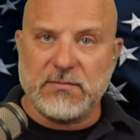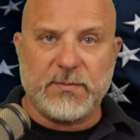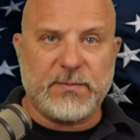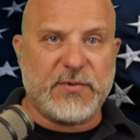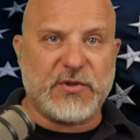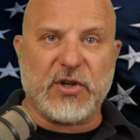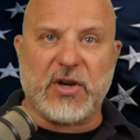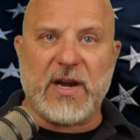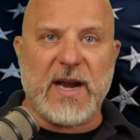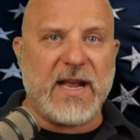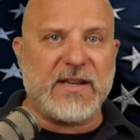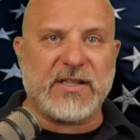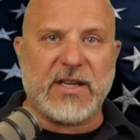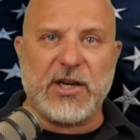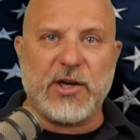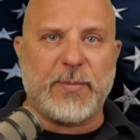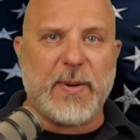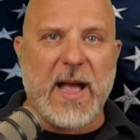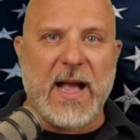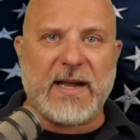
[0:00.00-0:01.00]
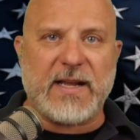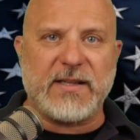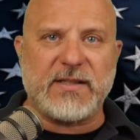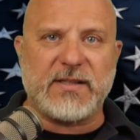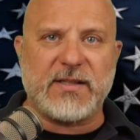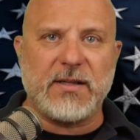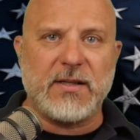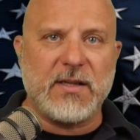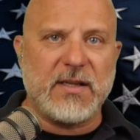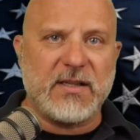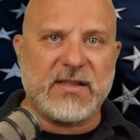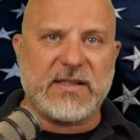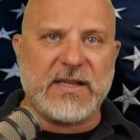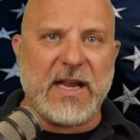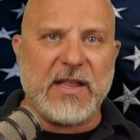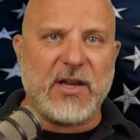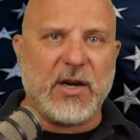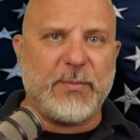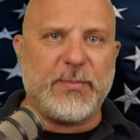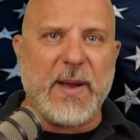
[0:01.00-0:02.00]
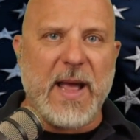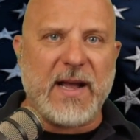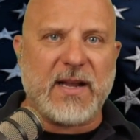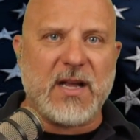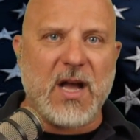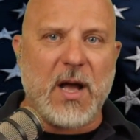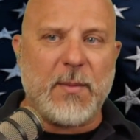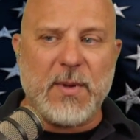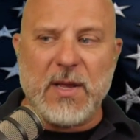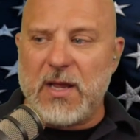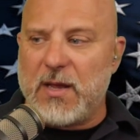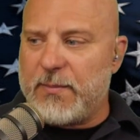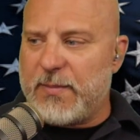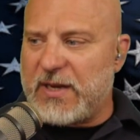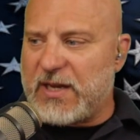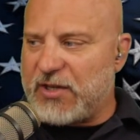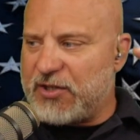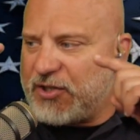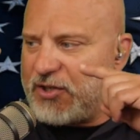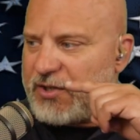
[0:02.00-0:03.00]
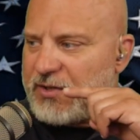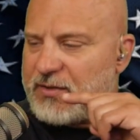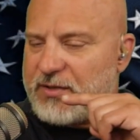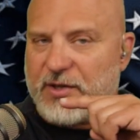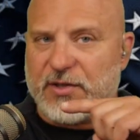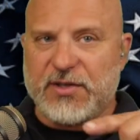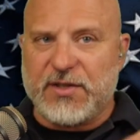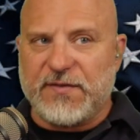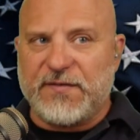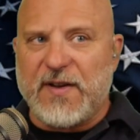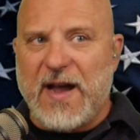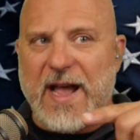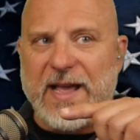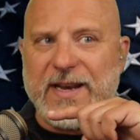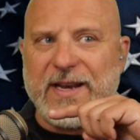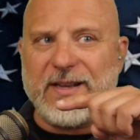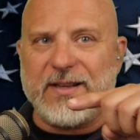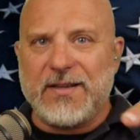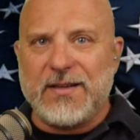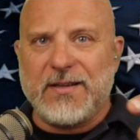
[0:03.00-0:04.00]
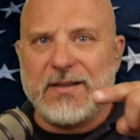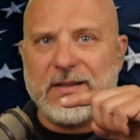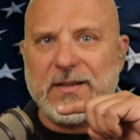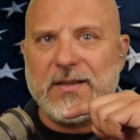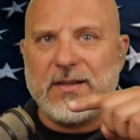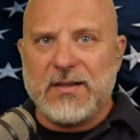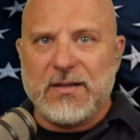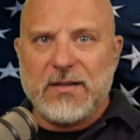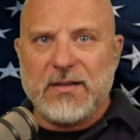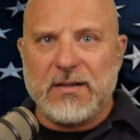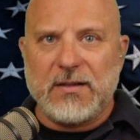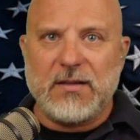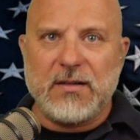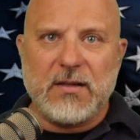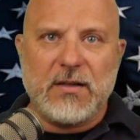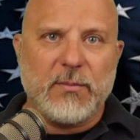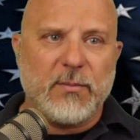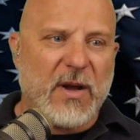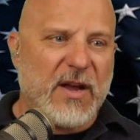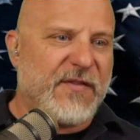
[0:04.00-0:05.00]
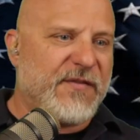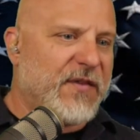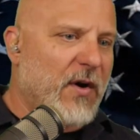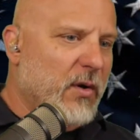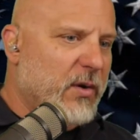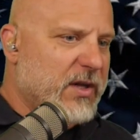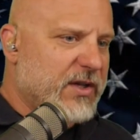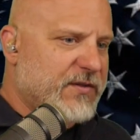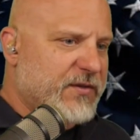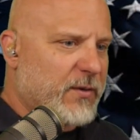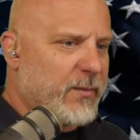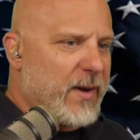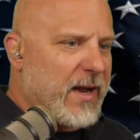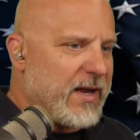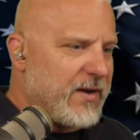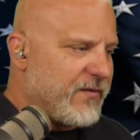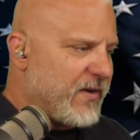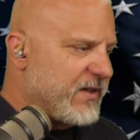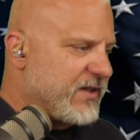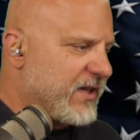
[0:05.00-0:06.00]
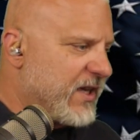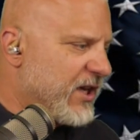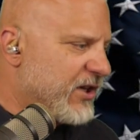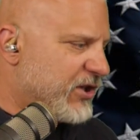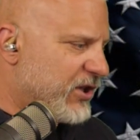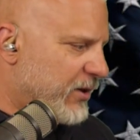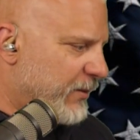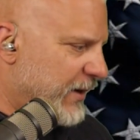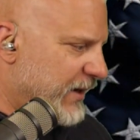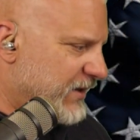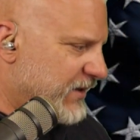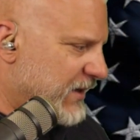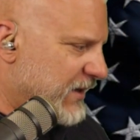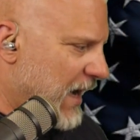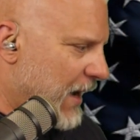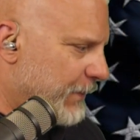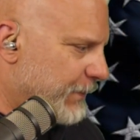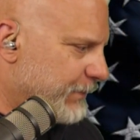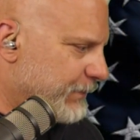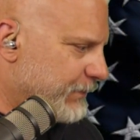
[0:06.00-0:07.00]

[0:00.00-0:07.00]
sir, hands out of your pockets, stay there, back up, because you're dividing my focus from my investigation and my stop.